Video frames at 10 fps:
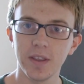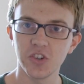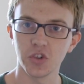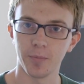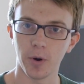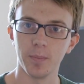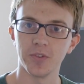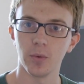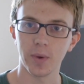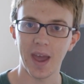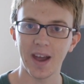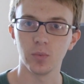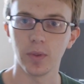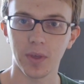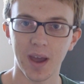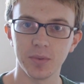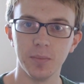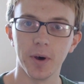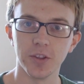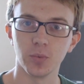initial problems that we had with
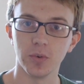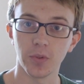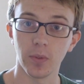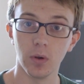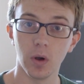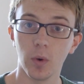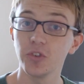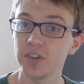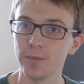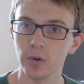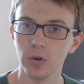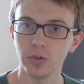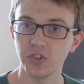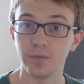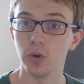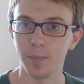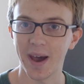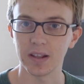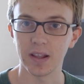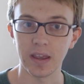Captain Buzz was that while she flew, she flew
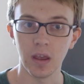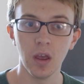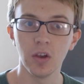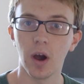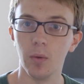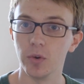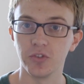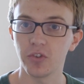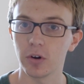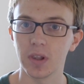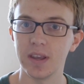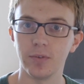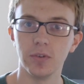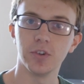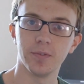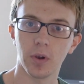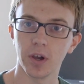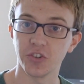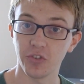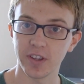badly and would struggle even to
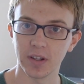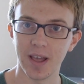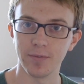fly straight and